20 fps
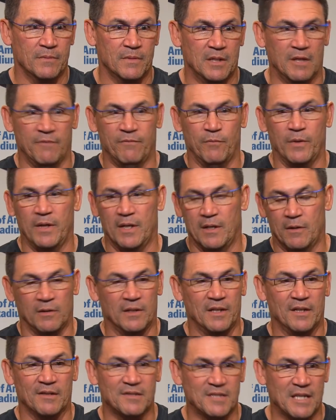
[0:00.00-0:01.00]
If we had
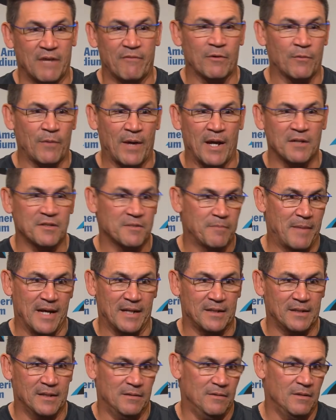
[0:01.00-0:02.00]
only had 7 rounds
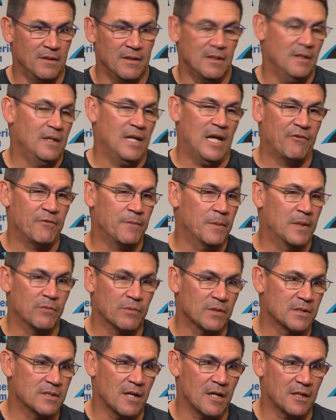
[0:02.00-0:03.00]
back then, everybody
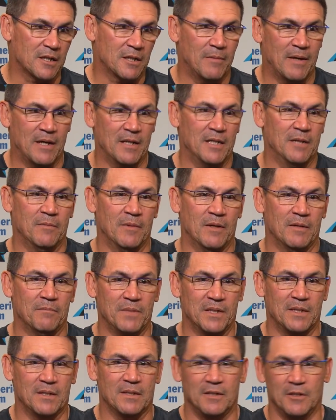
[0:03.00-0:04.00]
would have talked about him,
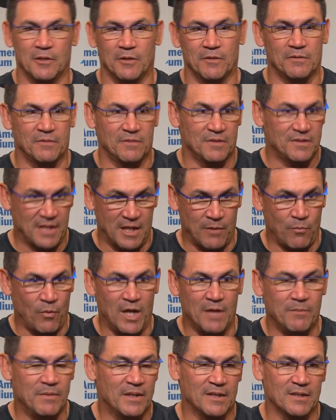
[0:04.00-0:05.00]
you know, the same
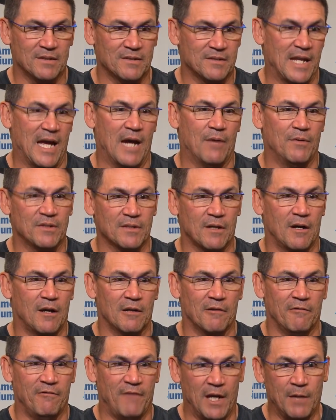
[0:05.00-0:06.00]
way, because now he's a
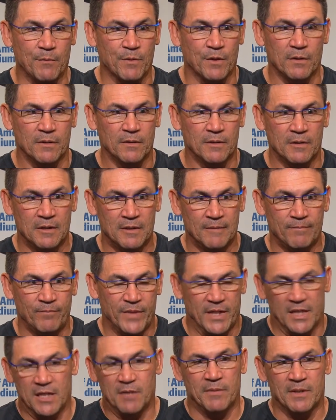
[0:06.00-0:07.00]
Hall of Famer.
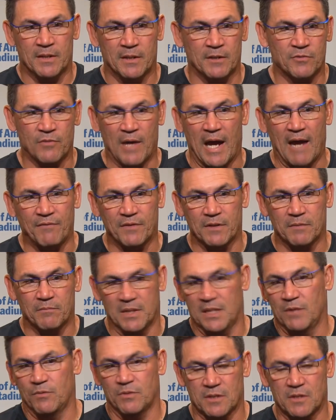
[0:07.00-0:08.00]
He'd have been undrafted,
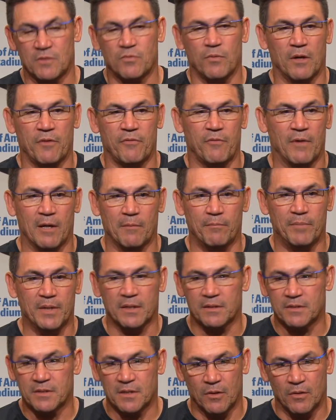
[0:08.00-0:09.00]
but he was a 12th round
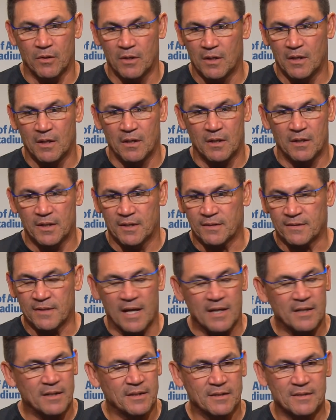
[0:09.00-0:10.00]
pick. So it's
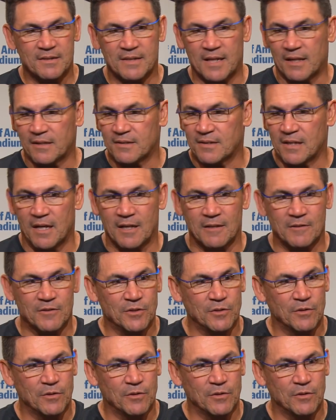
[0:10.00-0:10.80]
not an exact science.